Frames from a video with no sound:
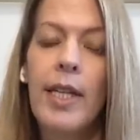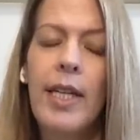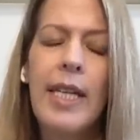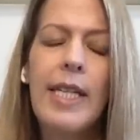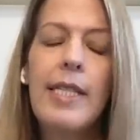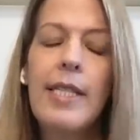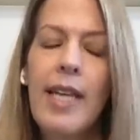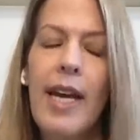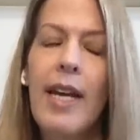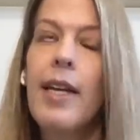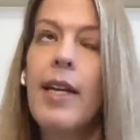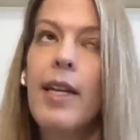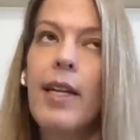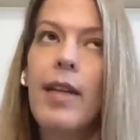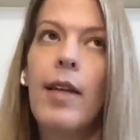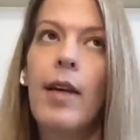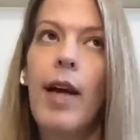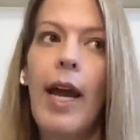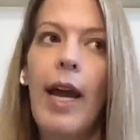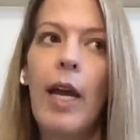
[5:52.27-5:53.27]
He said it
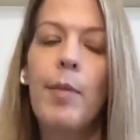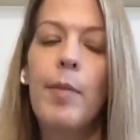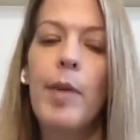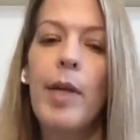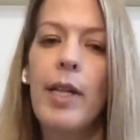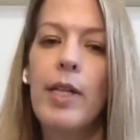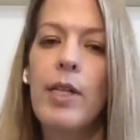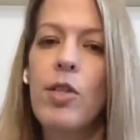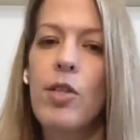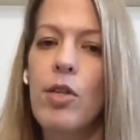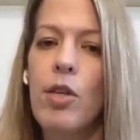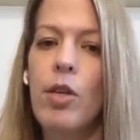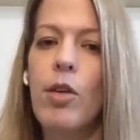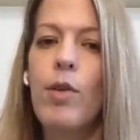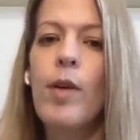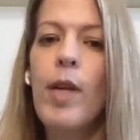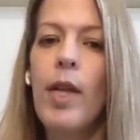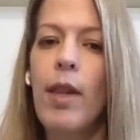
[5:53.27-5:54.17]
in the ambulance too.